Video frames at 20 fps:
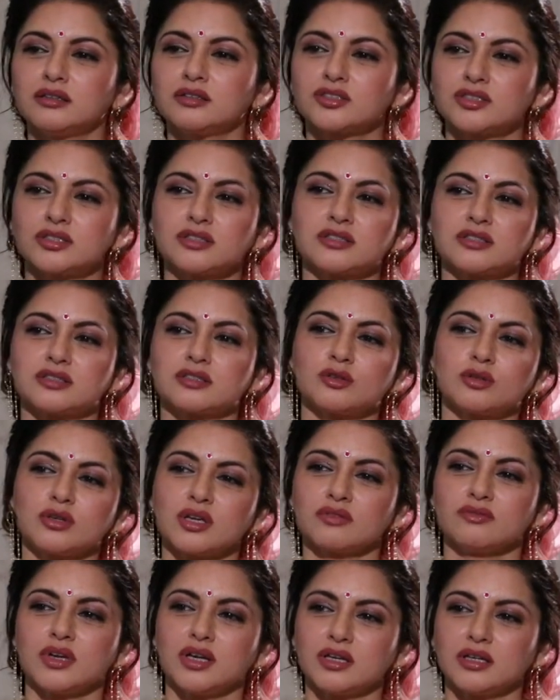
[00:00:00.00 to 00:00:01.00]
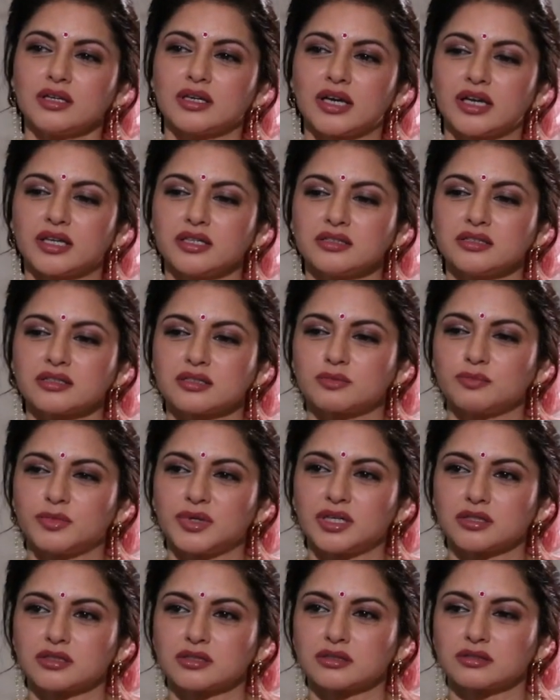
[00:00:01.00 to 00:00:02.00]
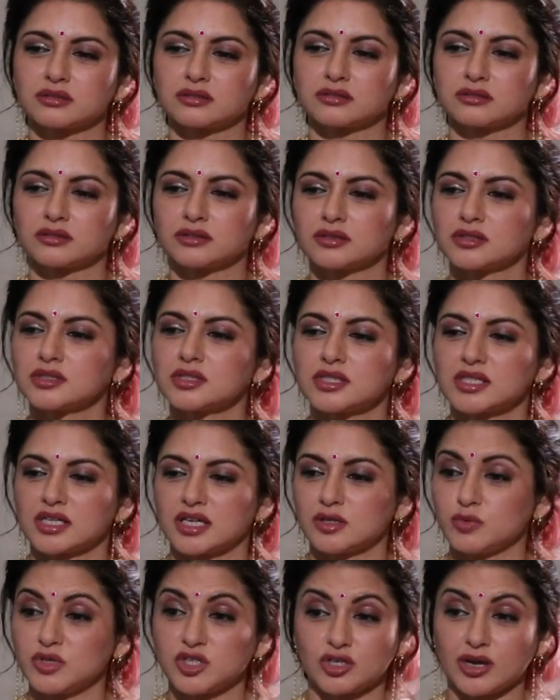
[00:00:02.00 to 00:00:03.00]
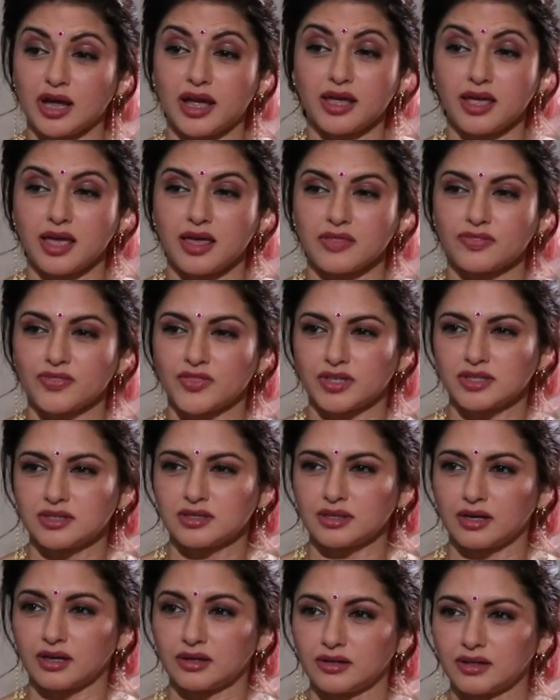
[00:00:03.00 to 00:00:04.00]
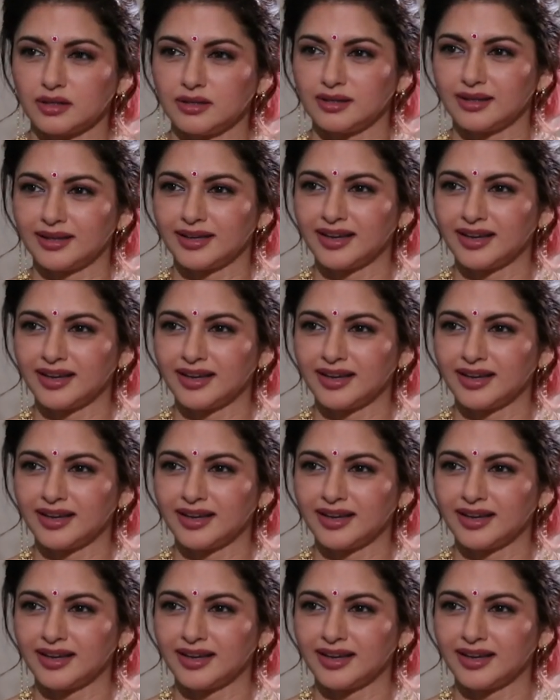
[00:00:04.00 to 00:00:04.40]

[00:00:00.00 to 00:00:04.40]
she's looking very nice, but I wish I had that sari.